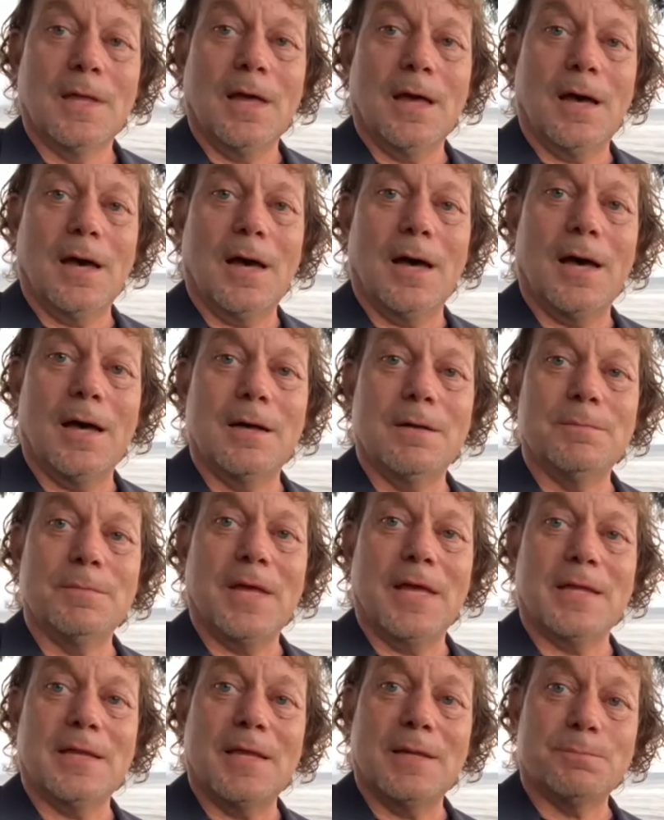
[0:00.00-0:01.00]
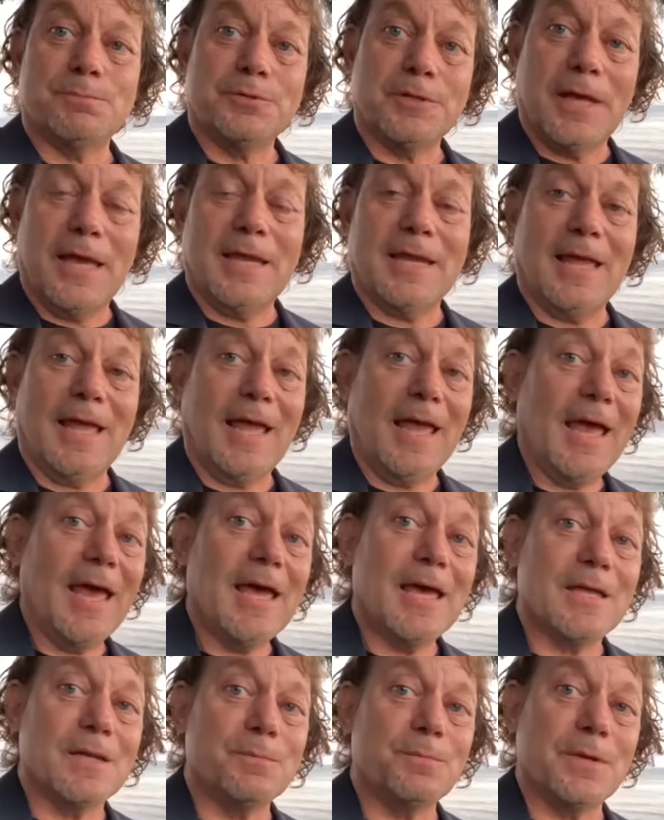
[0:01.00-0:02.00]
and plan
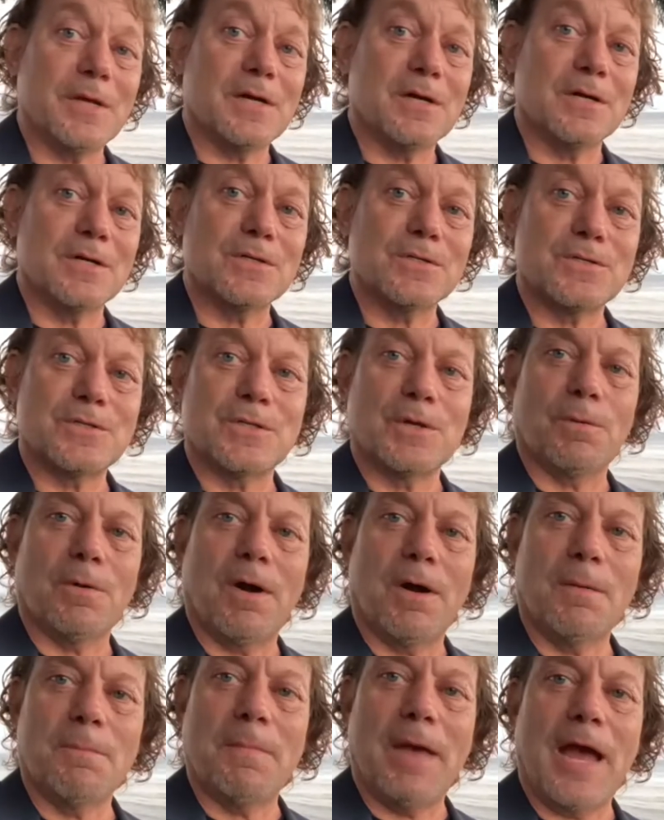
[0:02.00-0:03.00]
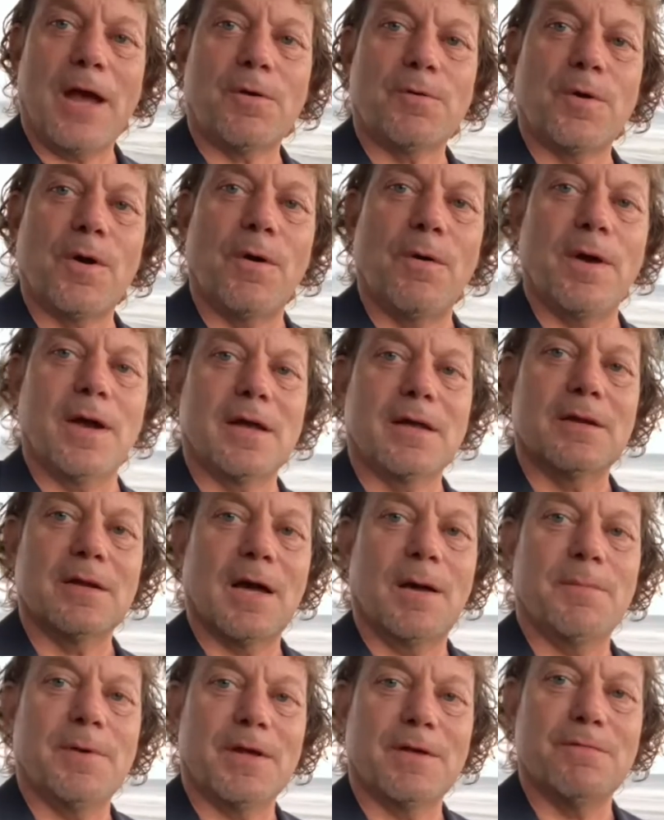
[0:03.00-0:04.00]
ahead, because there are
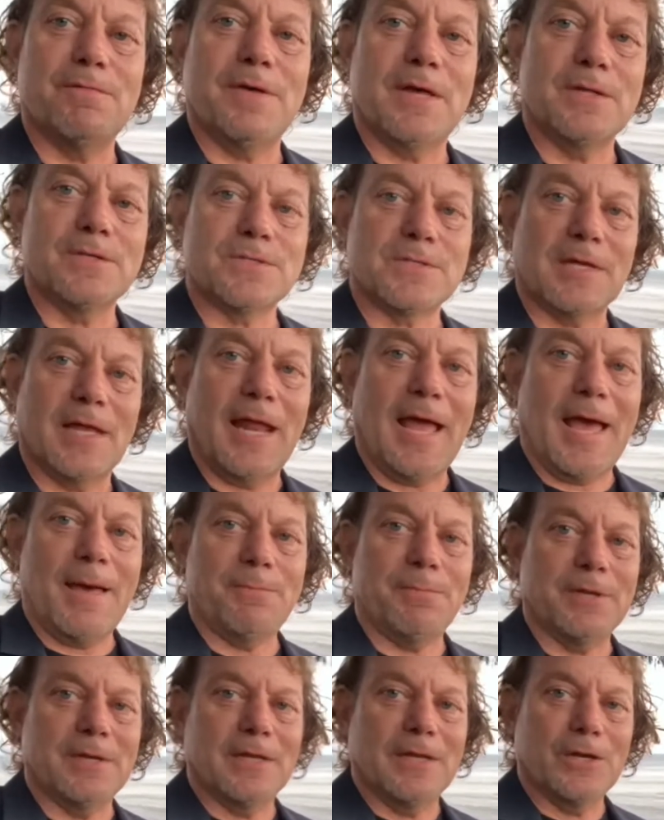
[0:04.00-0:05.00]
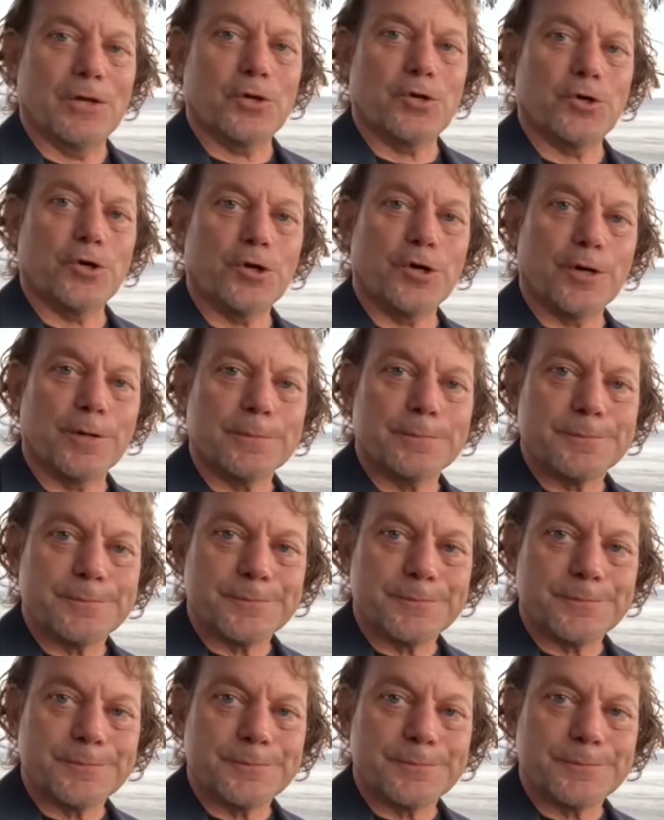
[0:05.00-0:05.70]
macroeconomic events that happen and occur.